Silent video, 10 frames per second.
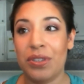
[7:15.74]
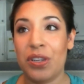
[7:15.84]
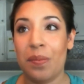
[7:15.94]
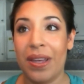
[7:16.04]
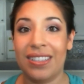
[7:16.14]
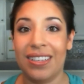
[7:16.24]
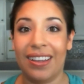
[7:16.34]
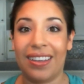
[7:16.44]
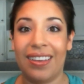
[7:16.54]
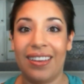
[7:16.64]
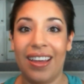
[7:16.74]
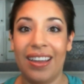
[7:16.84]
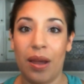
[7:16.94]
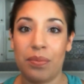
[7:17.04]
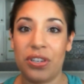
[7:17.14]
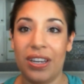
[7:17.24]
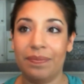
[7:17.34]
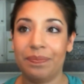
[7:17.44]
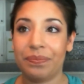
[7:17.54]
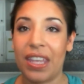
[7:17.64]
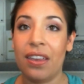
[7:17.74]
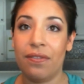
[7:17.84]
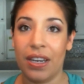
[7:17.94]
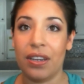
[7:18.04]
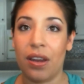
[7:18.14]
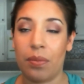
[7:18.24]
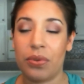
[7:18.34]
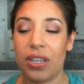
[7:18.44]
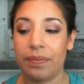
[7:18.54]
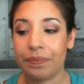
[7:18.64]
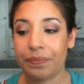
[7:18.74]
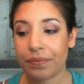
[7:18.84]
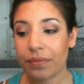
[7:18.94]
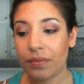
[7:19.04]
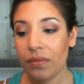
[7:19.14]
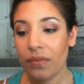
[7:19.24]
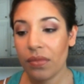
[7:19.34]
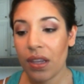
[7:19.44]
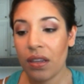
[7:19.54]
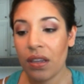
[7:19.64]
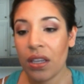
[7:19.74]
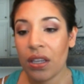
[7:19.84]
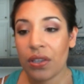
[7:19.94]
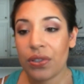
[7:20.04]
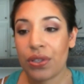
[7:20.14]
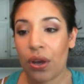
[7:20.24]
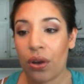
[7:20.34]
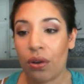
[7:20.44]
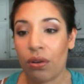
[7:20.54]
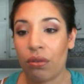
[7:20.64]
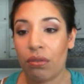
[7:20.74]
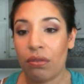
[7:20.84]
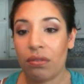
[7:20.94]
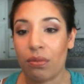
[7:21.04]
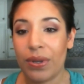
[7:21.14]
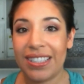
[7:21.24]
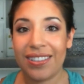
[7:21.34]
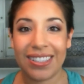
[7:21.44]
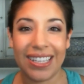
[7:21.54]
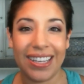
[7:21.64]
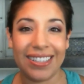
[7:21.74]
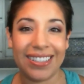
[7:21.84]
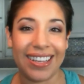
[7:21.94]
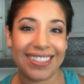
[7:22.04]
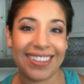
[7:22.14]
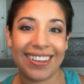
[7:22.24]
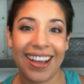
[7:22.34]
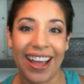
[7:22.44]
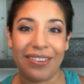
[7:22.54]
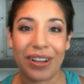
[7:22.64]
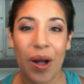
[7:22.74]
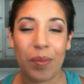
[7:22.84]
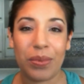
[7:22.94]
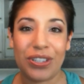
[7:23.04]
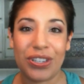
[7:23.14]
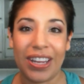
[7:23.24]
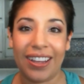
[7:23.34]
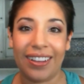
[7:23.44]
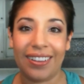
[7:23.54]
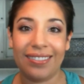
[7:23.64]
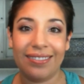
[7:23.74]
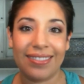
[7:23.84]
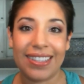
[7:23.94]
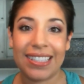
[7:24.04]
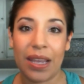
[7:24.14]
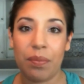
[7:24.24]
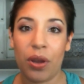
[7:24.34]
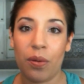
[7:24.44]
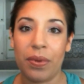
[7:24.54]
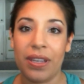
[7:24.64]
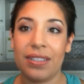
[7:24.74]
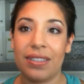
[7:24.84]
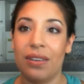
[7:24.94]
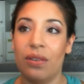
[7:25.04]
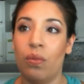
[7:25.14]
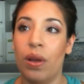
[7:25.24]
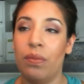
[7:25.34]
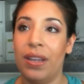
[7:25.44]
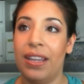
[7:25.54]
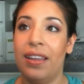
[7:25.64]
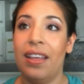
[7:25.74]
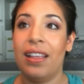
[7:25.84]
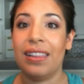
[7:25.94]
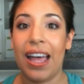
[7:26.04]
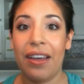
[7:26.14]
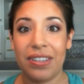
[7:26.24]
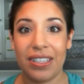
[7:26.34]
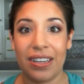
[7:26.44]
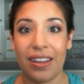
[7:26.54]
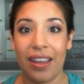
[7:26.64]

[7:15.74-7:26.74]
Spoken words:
domestic adoption, infant adoption. So we still see this as kind of accomplishing the same purpose. And when we left